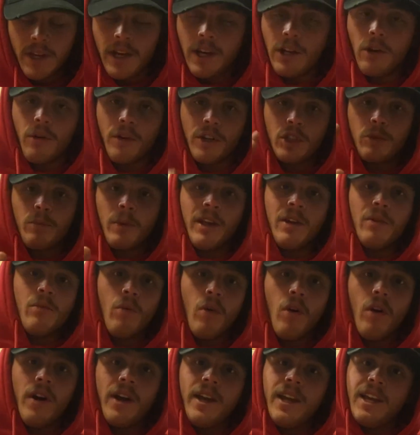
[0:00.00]
and I'll explain
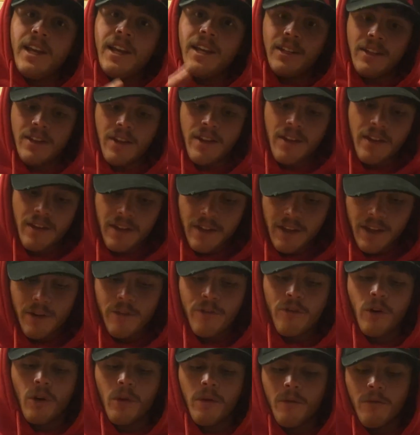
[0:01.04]
why in a
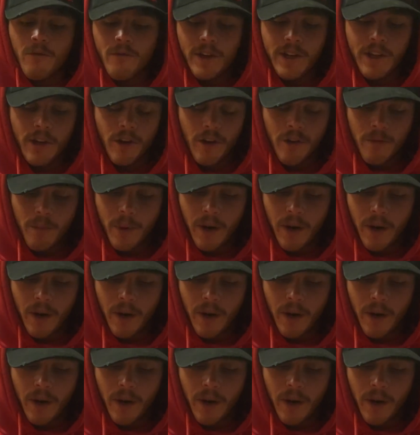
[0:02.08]
following video.